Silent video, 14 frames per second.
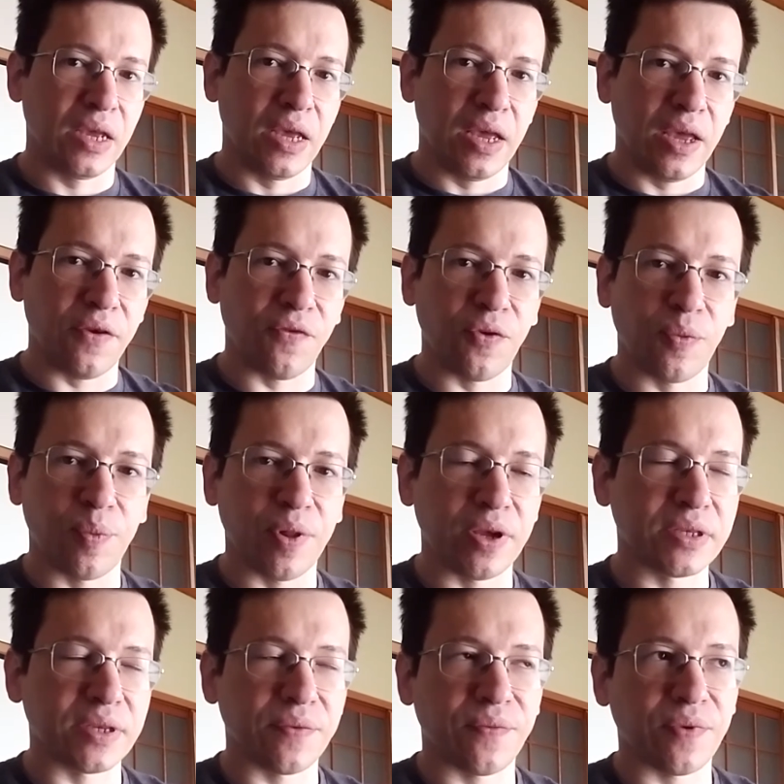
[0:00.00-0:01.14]
if you play
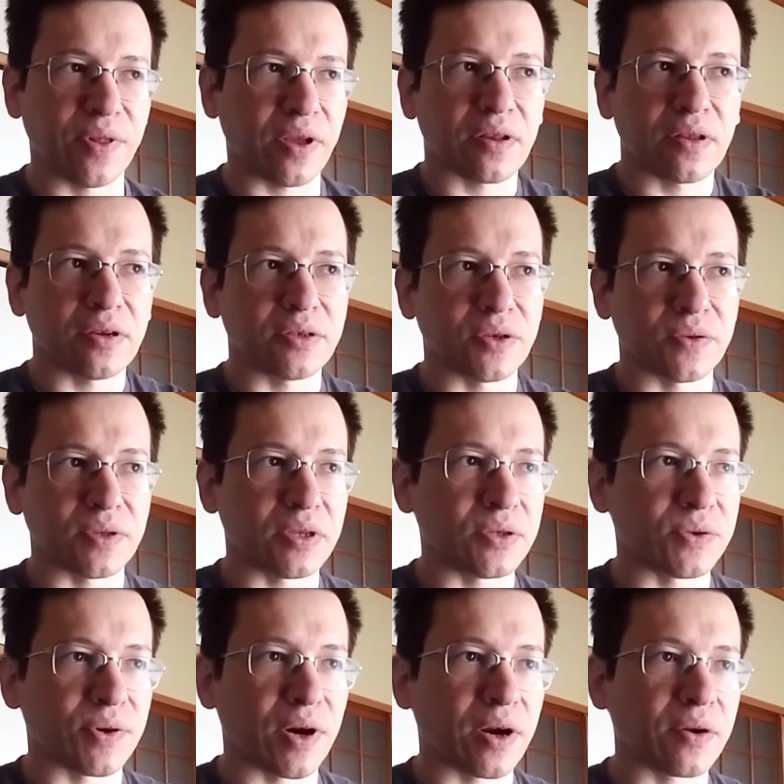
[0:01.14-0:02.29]
something like Dungeons and
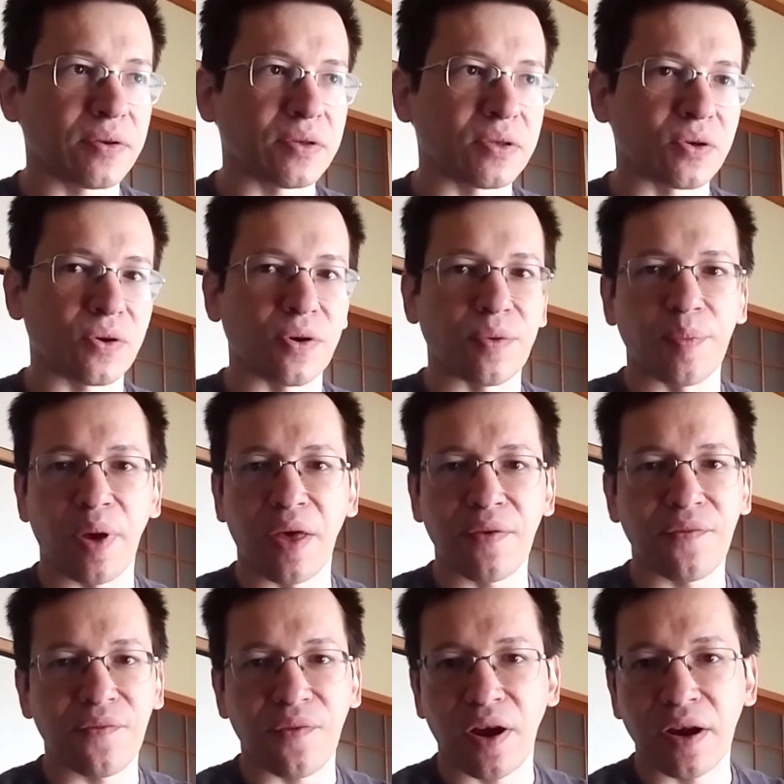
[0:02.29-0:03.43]
Dragons or
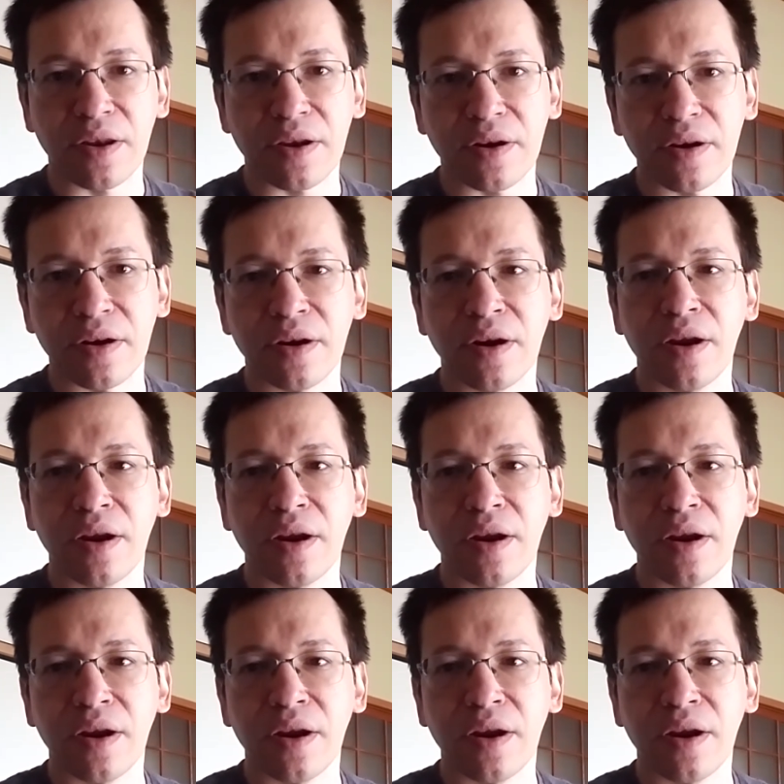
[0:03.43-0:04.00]
Pathfinder,